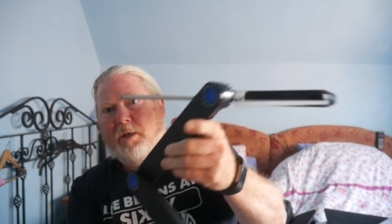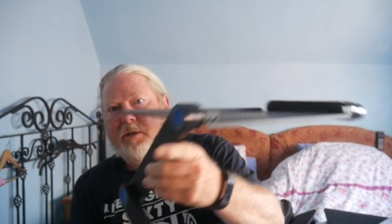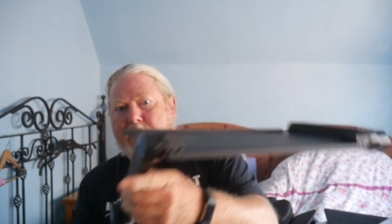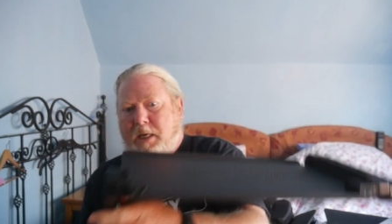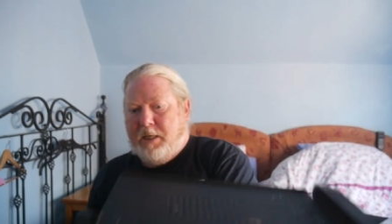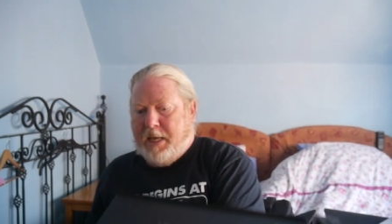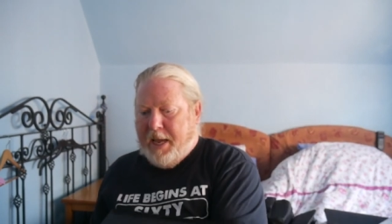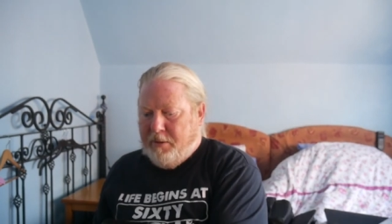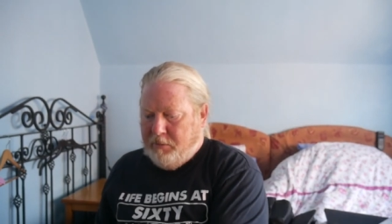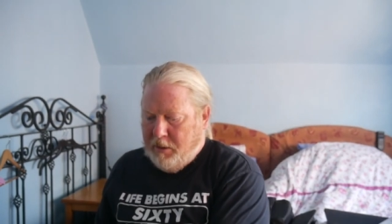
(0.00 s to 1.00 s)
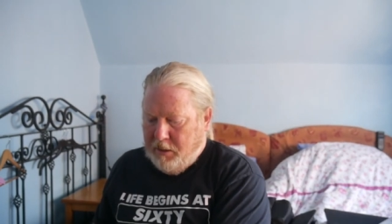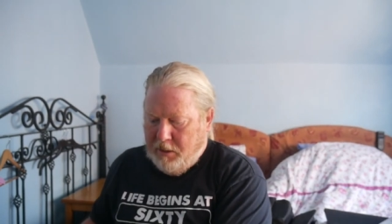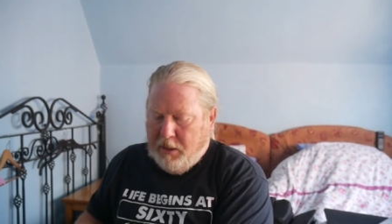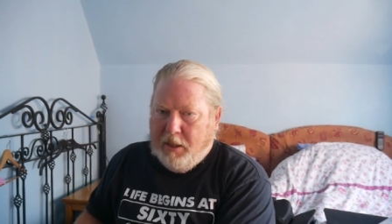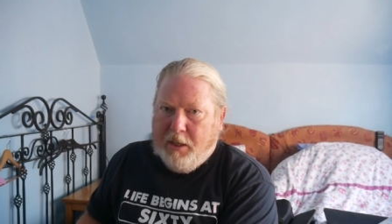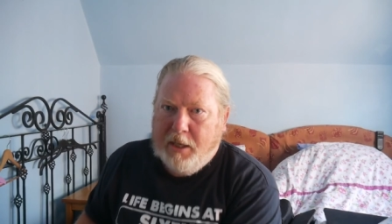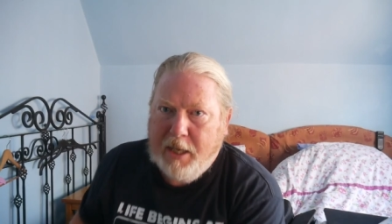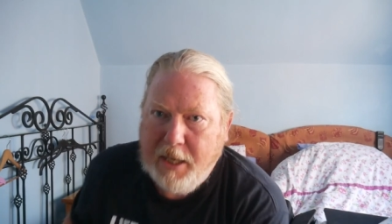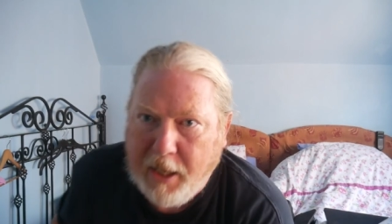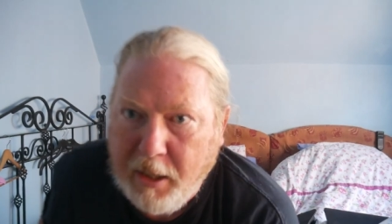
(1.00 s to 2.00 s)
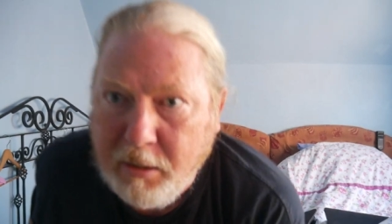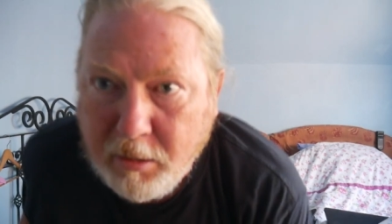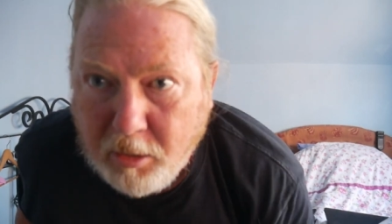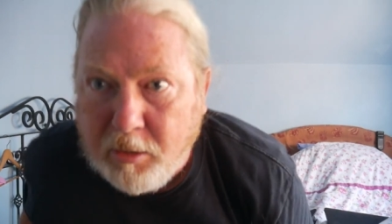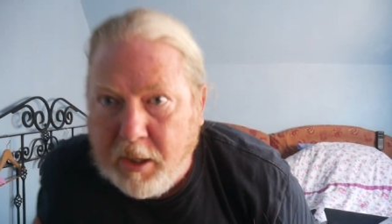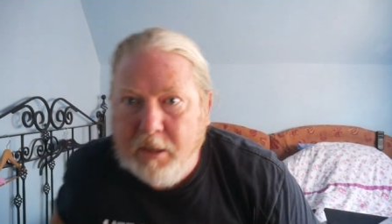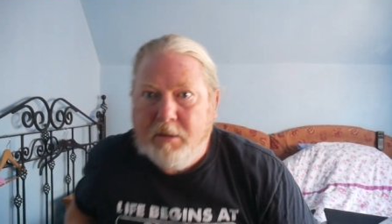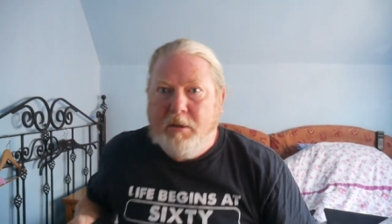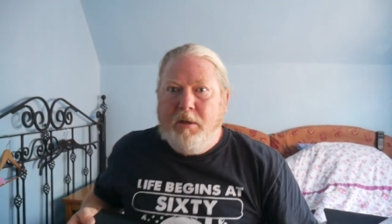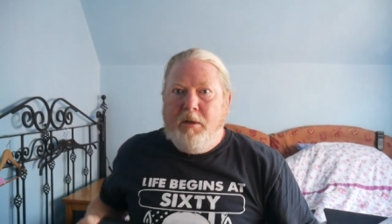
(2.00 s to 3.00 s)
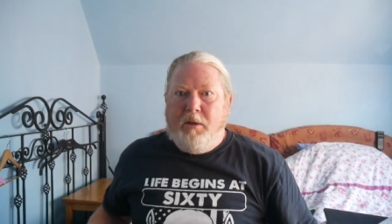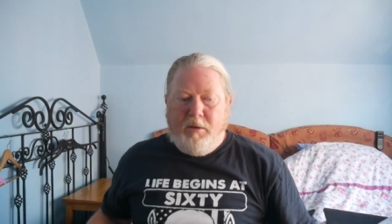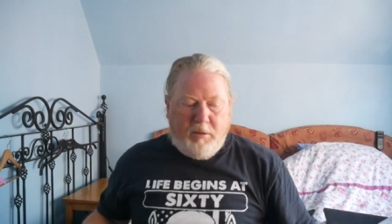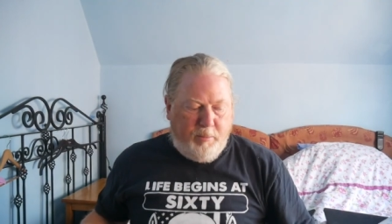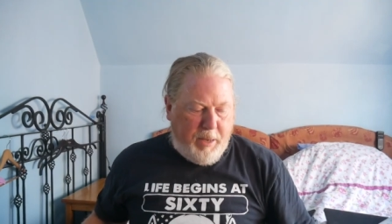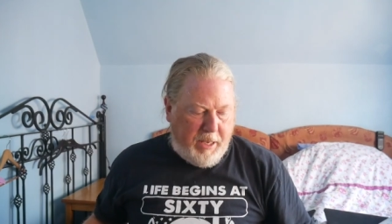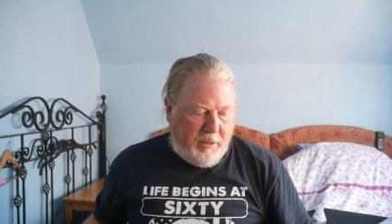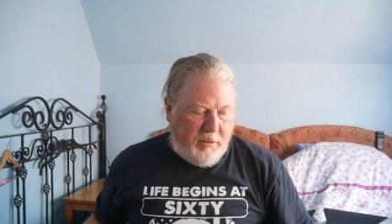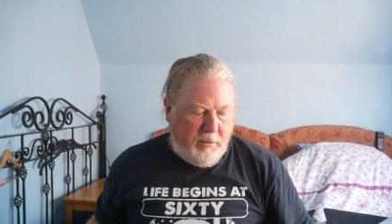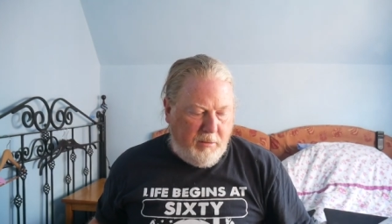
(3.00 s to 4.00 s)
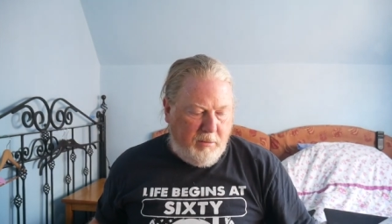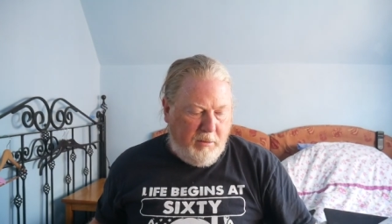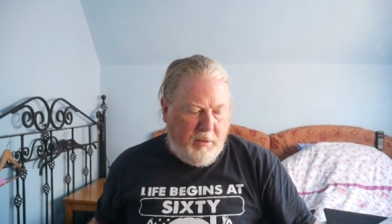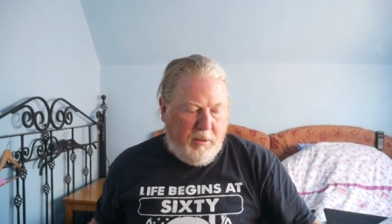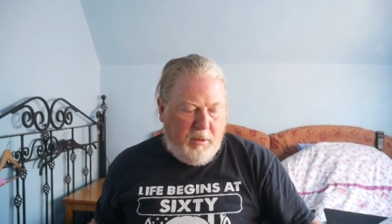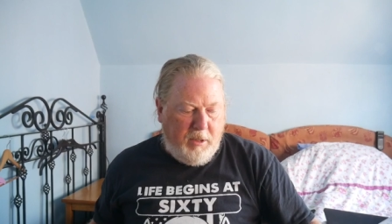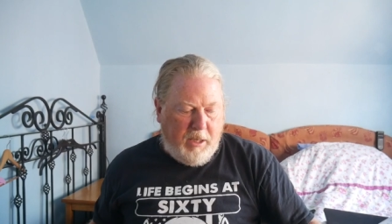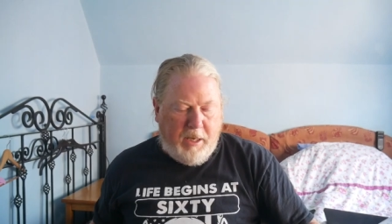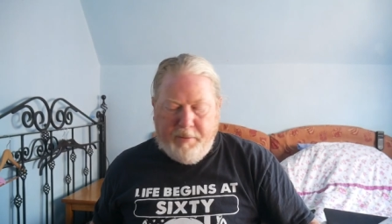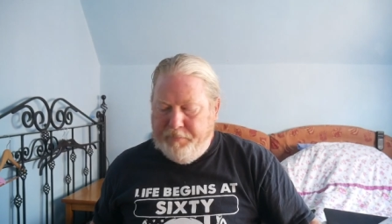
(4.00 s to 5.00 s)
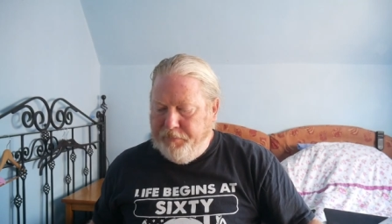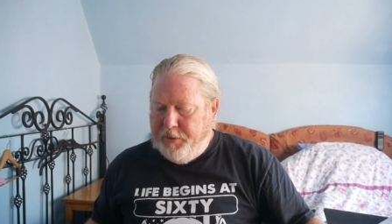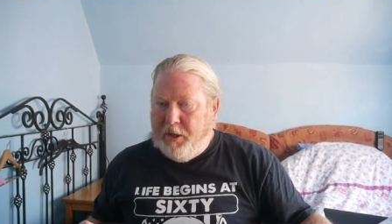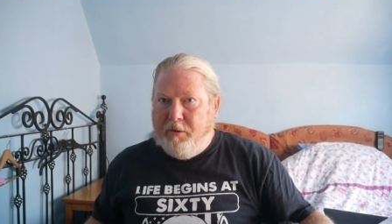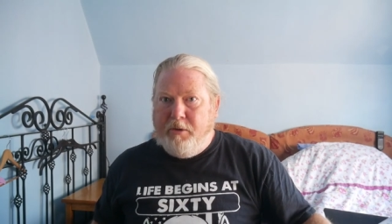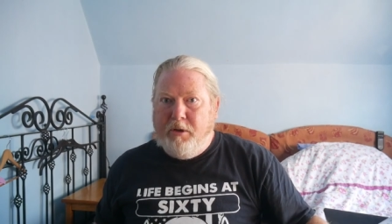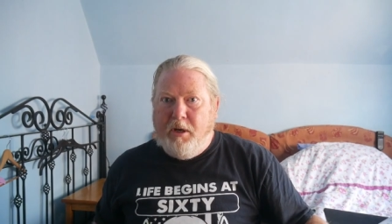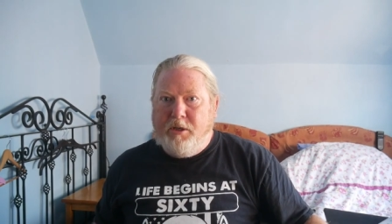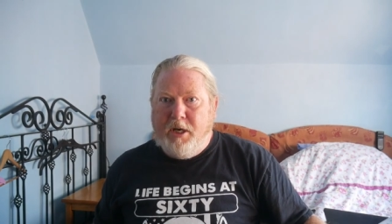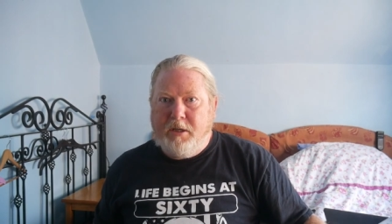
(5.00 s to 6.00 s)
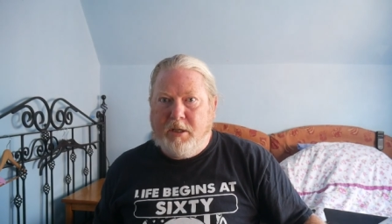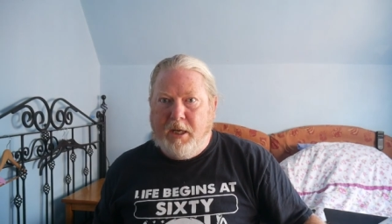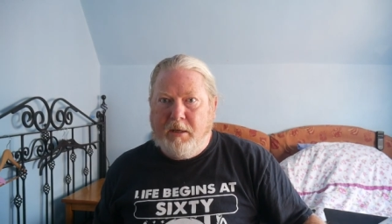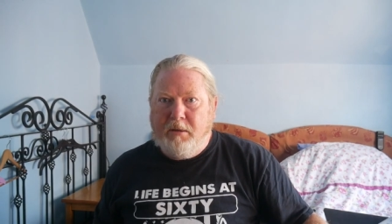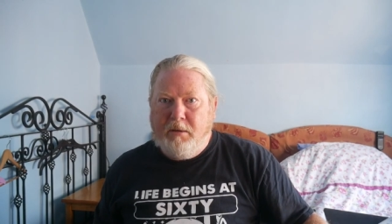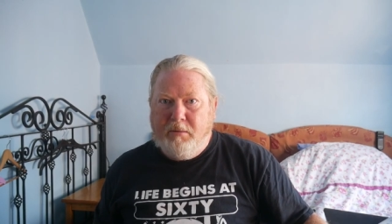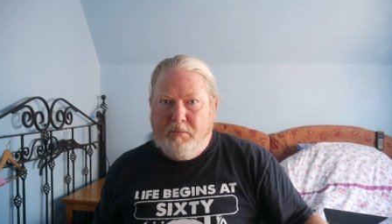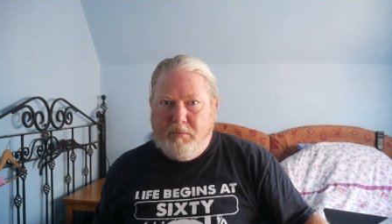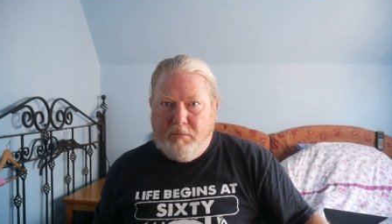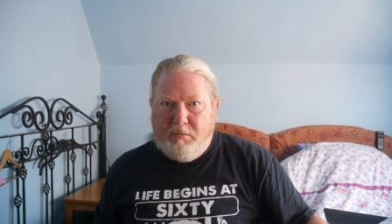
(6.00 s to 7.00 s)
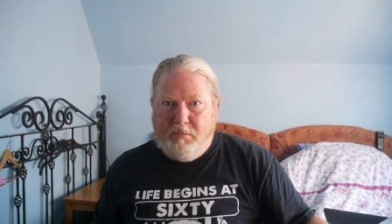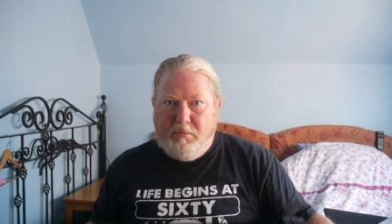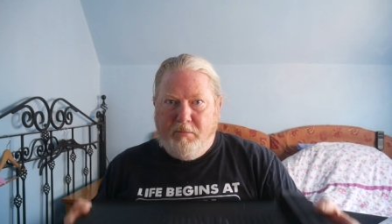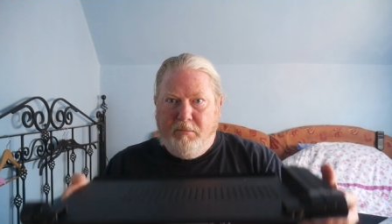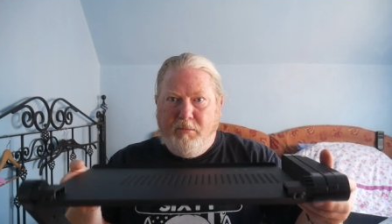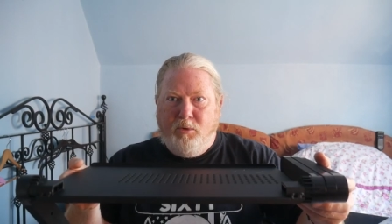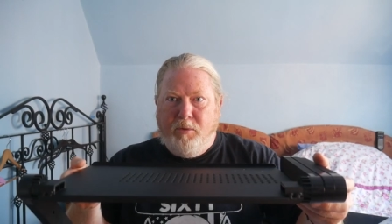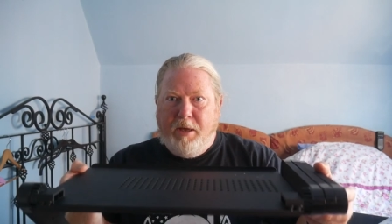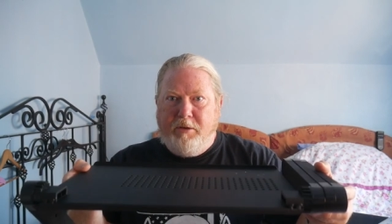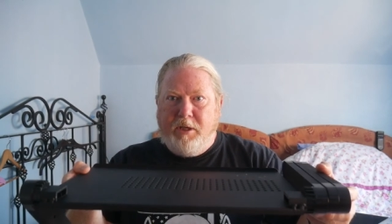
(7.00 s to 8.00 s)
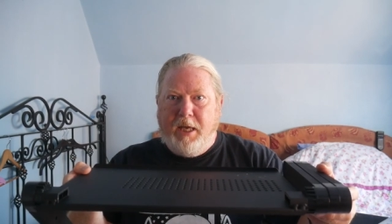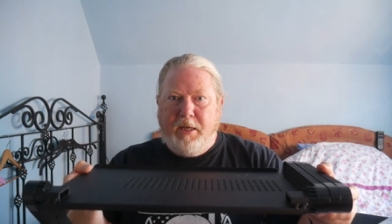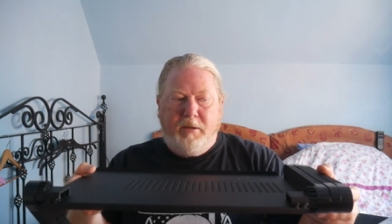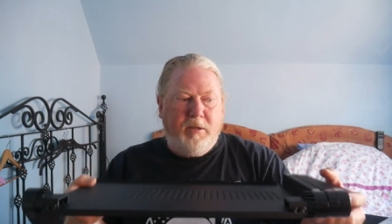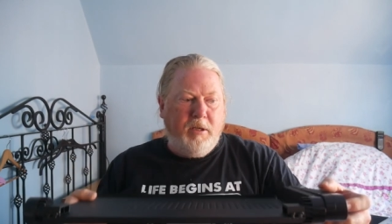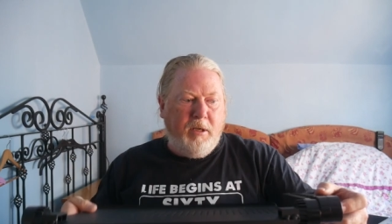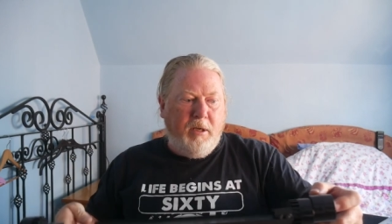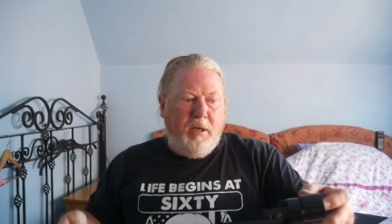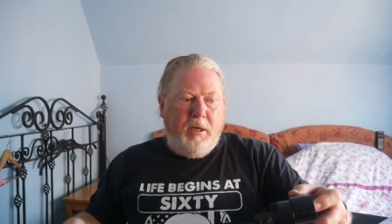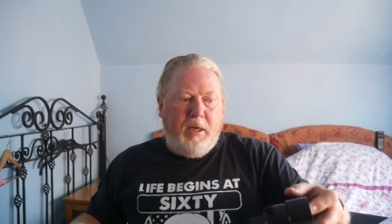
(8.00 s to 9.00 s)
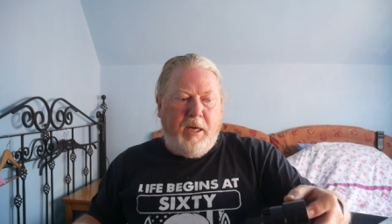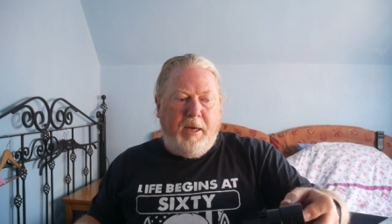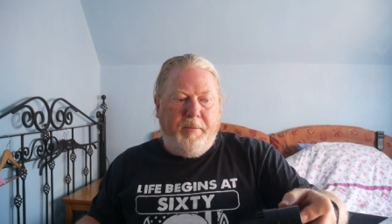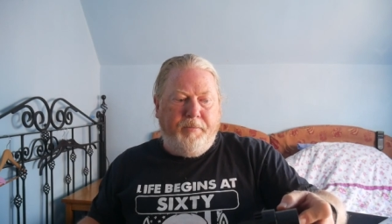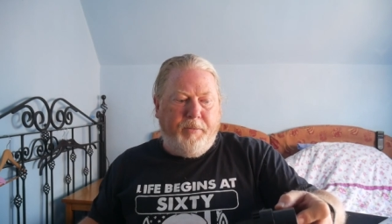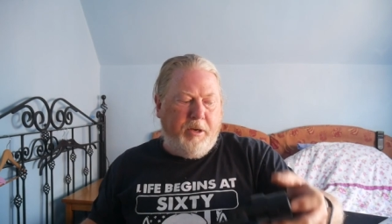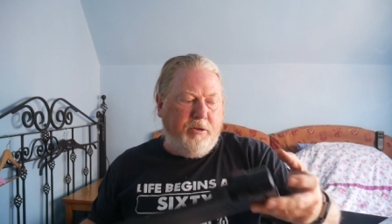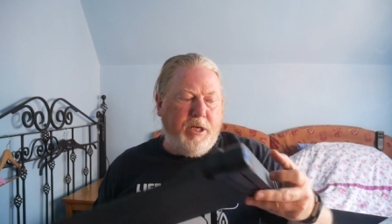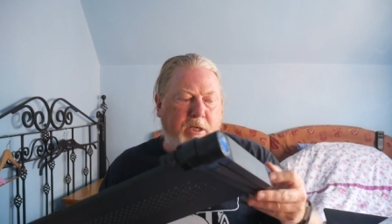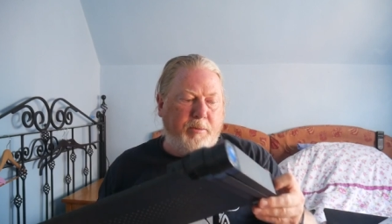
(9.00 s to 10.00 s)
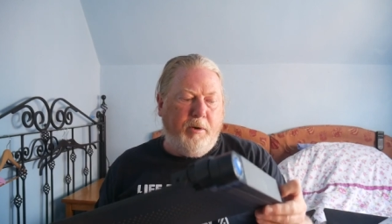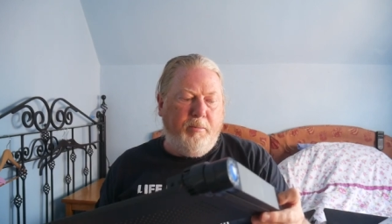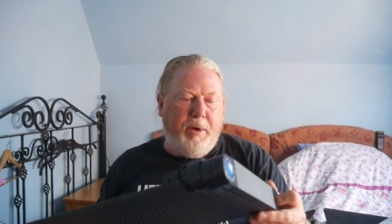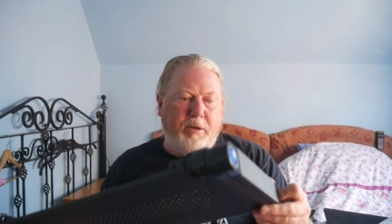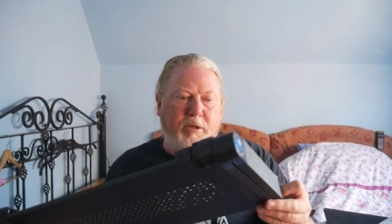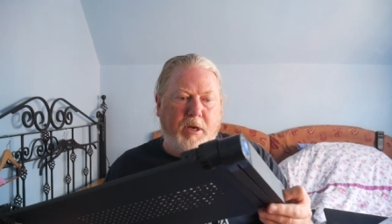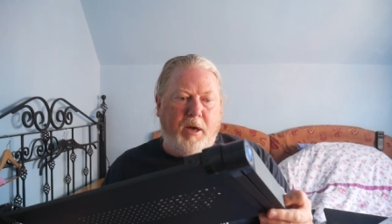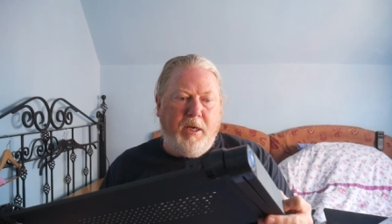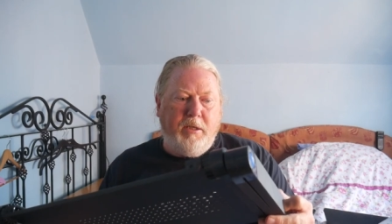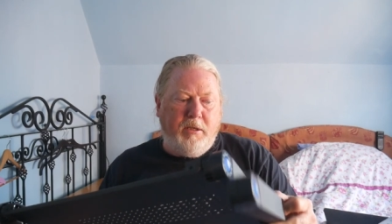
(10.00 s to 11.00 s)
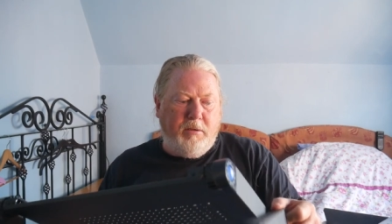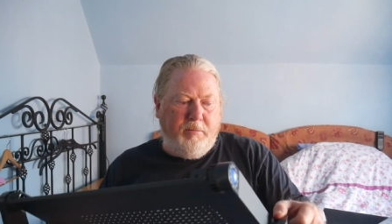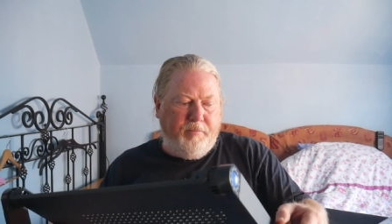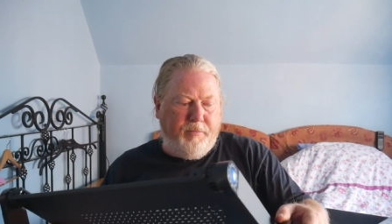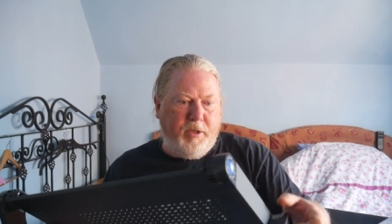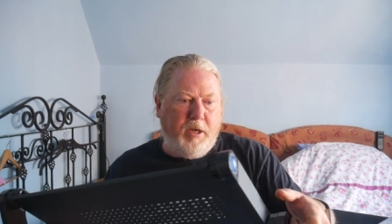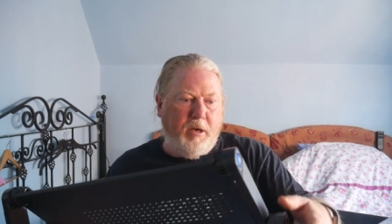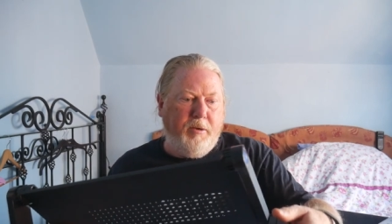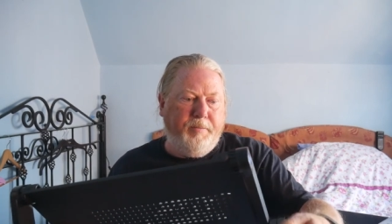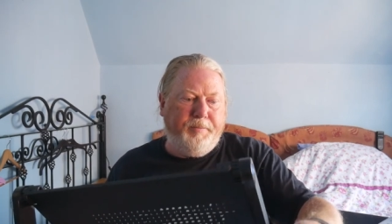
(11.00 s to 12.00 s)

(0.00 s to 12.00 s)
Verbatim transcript: sitting down here on a on a bed um, you know adjusting all those things um, they're adjustable on both sides so